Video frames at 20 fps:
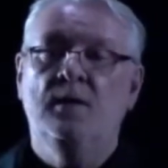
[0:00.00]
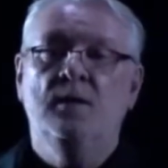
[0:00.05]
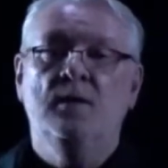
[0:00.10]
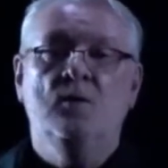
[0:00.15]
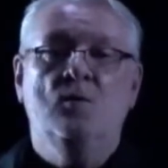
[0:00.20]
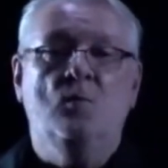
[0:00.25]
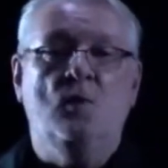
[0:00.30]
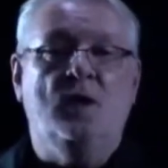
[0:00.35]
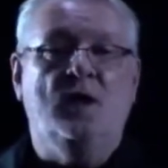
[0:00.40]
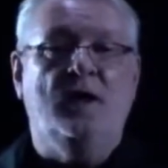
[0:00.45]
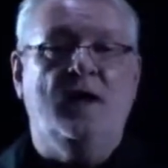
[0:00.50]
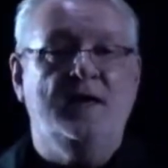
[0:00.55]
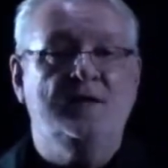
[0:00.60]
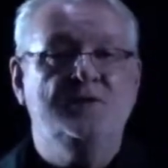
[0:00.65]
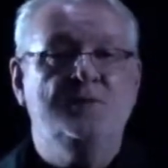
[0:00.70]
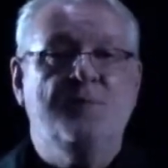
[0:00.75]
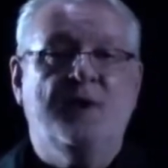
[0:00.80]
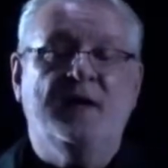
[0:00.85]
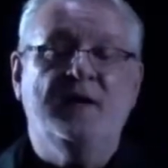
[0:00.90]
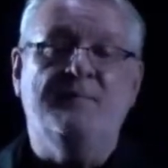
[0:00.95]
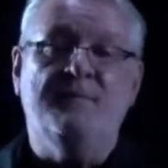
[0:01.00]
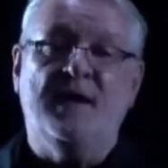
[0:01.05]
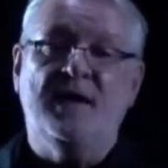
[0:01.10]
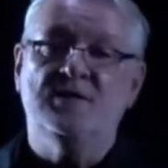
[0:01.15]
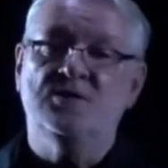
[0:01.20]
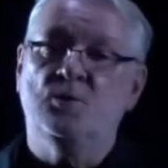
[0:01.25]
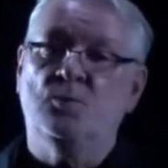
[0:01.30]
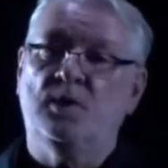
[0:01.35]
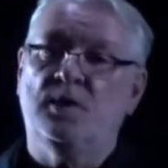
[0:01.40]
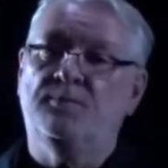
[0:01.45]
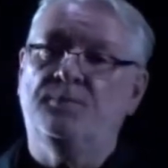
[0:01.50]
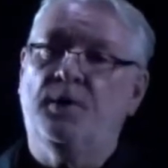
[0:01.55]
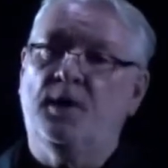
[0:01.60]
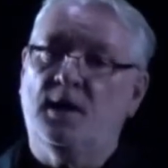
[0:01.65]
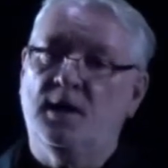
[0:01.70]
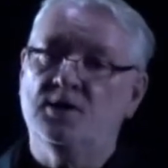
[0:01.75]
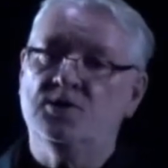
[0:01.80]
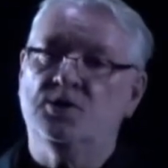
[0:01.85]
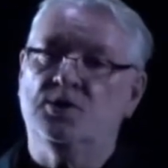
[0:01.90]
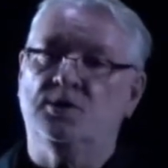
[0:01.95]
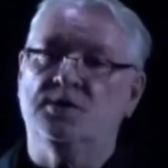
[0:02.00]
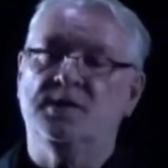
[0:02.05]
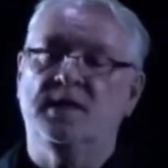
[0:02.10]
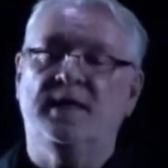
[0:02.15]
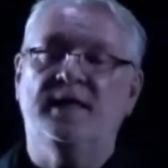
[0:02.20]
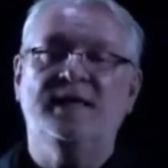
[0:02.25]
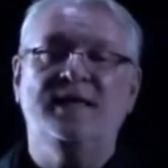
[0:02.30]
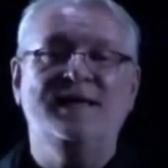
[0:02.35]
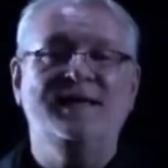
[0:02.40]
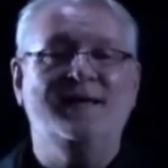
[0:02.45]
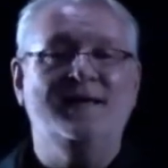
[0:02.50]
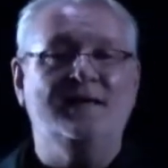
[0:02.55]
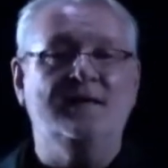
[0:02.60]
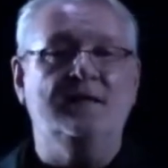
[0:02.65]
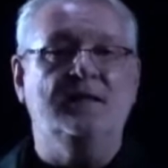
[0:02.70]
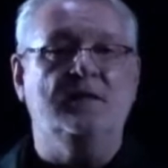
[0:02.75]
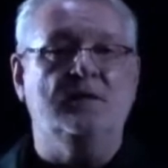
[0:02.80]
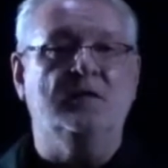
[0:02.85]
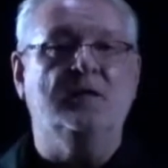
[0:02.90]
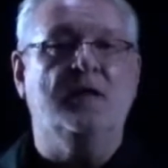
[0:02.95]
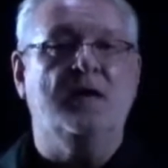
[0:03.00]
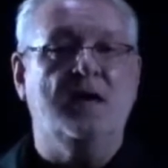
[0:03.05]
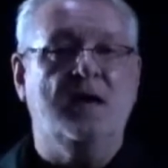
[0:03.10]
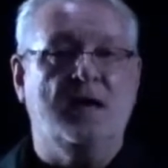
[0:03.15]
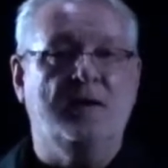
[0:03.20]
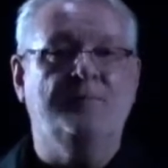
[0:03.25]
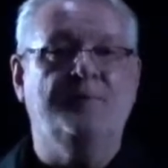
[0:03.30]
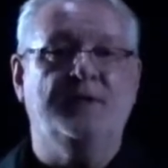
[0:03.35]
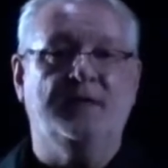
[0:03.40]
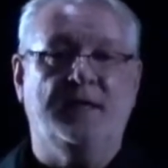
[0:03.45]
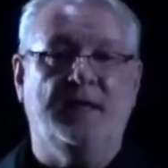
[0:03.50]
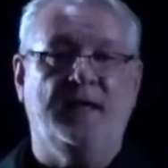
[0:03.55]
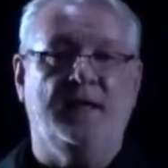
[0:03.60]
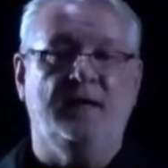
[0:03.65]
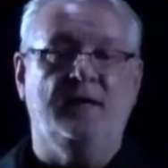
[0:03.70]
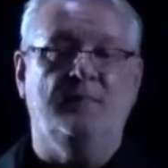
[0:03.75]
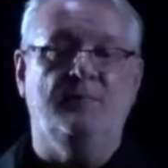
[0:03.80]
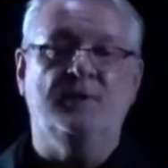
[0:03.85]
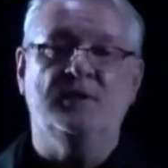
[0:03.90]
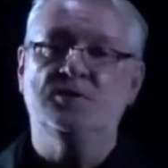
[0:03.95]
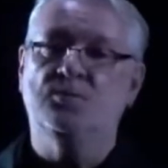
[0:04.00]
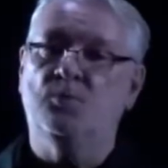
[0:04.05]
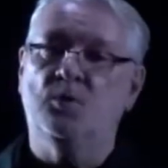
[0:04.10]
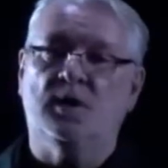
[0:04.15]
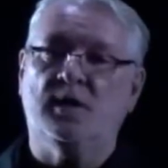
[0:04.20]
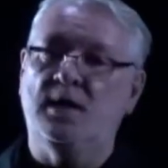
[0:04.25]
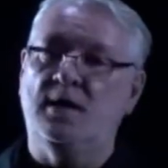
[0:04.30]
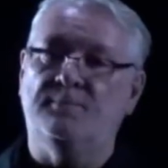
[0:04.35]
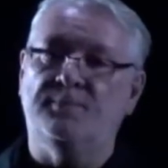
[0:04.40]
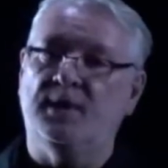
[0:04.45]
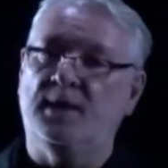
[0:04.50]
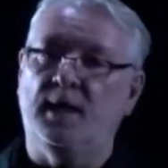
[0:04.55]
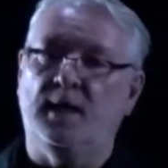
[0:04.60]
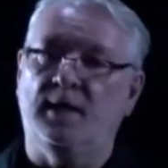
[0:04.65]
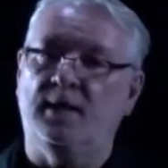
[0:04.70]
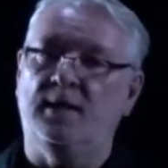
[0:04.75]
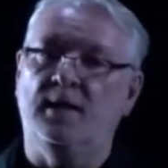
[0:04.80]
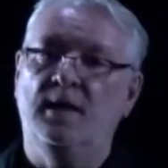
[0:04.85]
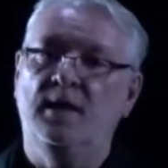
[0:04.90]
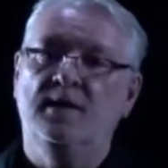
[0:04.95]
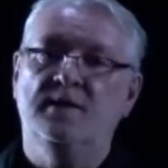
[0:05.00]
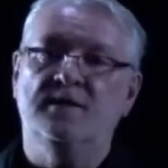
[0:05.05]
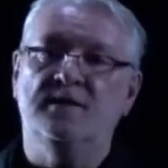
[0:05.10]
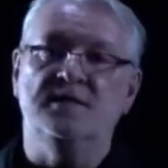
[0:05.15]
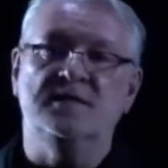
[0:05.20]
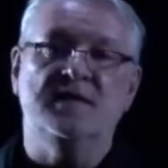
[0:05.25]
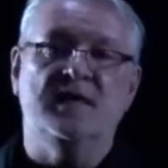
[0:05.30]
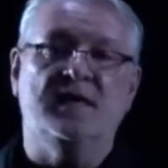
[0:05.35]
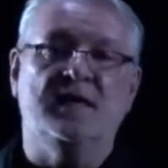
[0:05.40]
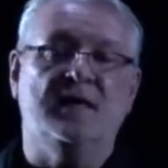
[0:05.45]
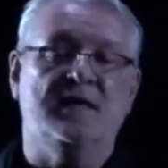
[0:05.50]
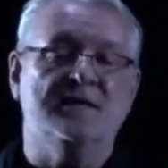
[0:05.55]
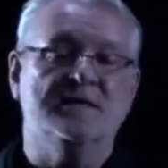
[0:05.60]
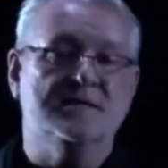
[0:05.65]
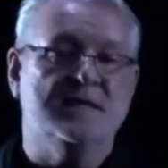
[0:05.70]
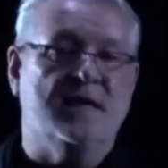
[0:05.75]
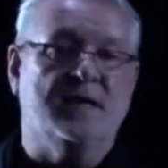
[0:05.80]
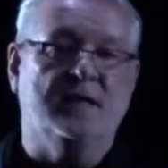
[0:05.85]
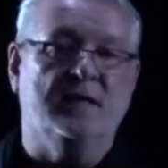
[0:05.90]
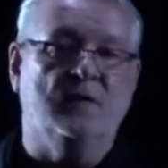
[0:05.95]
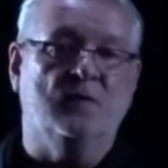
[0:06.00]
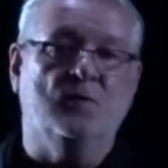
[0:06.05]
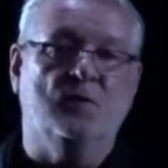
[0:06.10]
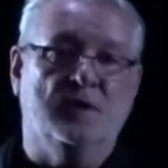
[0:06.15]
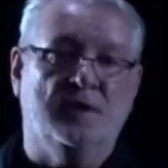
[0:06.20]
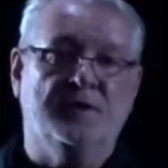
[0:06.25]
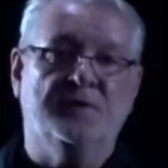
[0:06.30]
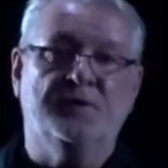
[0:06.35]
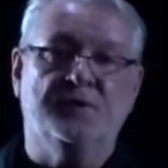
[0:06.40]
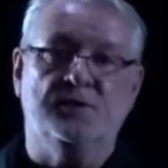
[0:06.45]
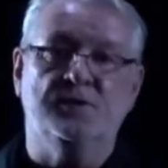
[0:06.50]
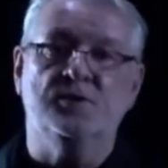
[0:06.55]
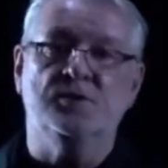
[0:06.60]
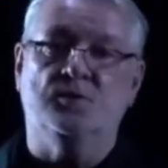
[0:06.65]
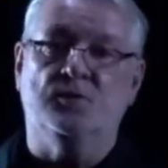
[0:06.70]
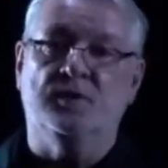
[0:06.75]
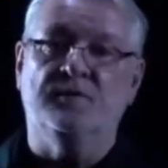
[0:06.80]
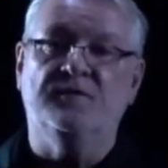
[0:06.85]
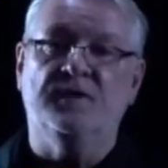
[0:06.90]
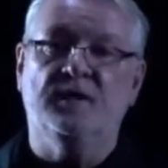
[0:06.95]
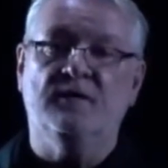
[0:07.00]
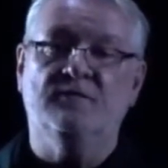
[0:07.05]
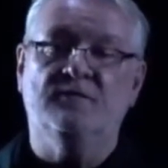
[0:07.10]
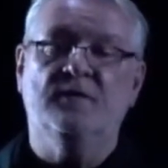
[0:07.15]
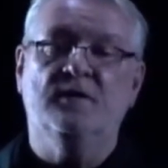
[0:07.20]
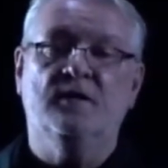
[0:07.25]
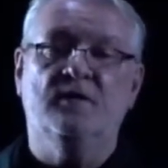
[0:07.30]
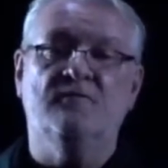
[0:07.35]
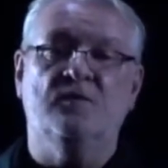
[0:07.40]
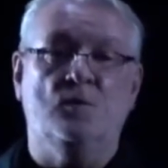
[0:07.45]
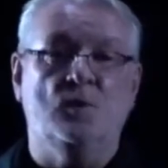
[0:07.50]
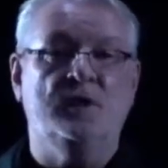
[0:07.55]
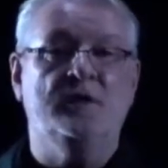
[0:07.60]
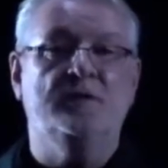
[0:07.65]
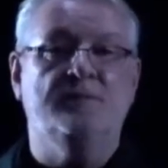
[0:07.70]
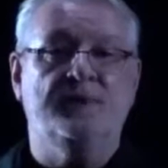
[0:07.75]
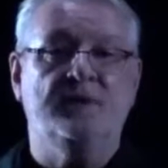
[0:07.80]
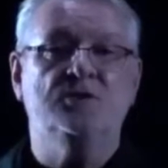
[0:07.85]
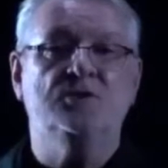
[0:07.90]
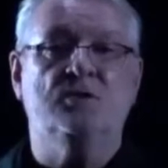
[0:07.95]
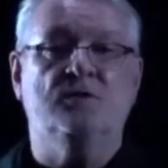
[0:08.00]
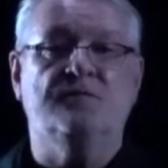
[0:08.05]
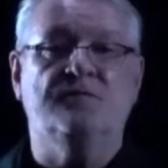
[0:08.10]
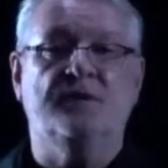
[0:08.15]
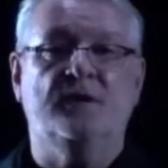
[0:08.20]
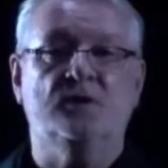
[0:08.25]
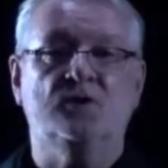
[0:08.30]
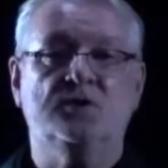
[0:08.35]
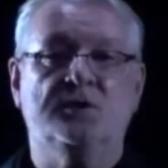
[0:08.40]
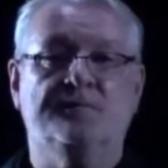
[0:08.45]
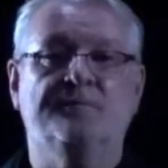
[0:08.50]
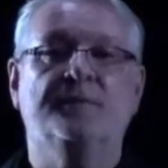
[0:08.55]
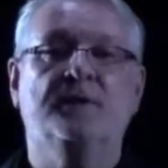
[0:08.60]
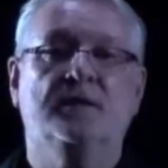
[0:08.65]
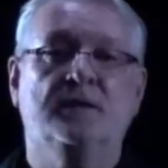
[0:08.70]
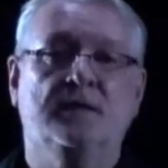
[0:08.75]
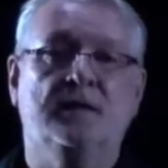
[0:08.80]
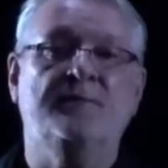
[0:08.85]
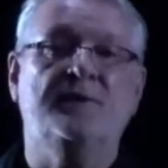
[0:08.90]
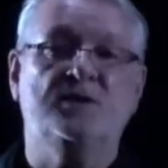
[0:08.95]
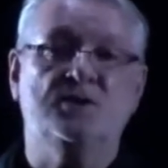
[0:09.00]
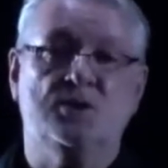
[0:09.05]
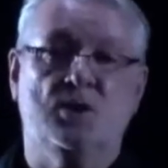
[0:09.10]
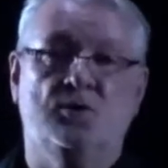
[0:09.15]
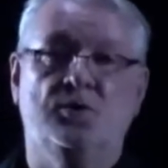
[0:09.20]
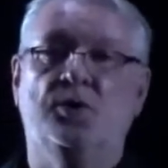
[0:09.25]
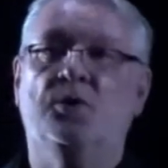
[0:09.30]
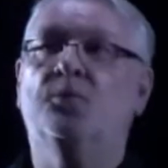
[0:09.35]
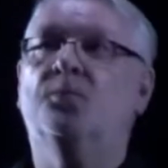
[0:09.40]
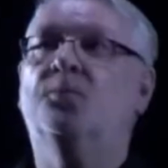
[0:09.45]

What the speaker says: Well, as you might imagine with partials, it can get a little complicated, much more complicated than taking a second or a third derivative of a one-dimensional function. Let me show you.